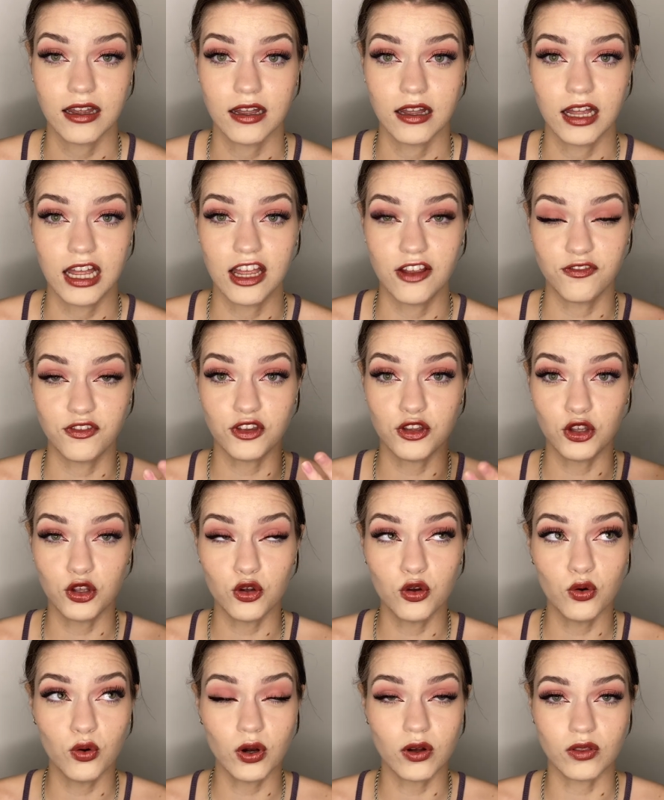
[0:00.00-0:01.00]
if
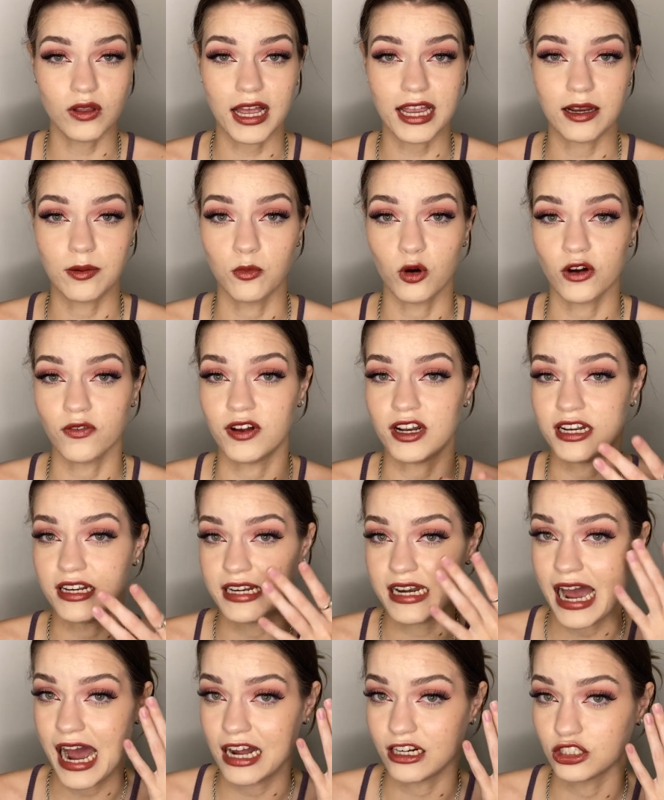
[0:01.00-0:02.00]
you like more of a
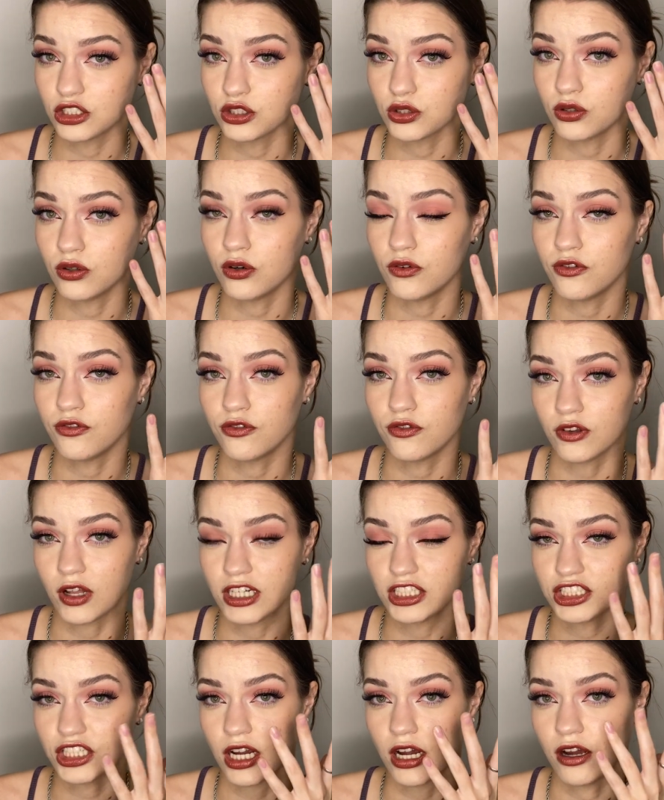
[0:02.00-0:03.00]
natural
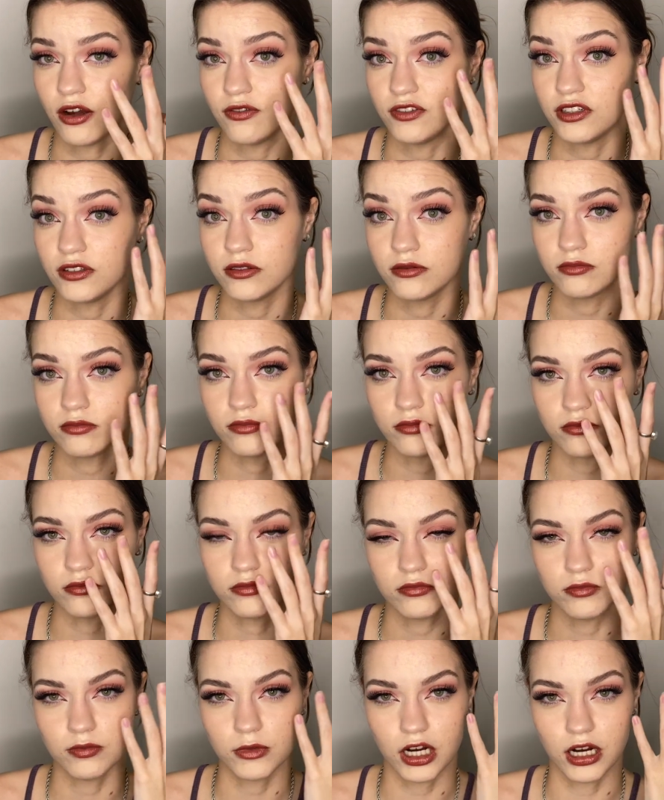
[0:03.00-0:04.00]
flush of
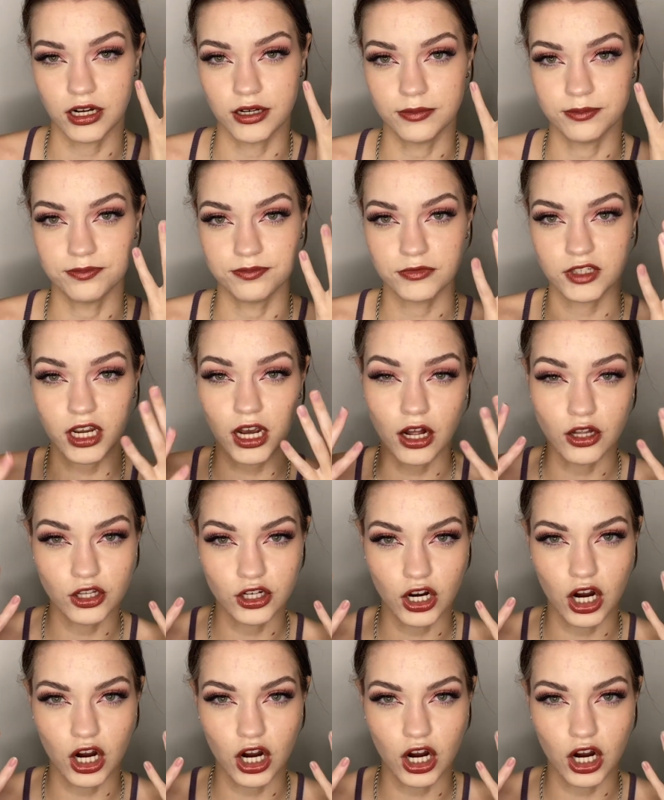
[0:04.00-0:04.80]
color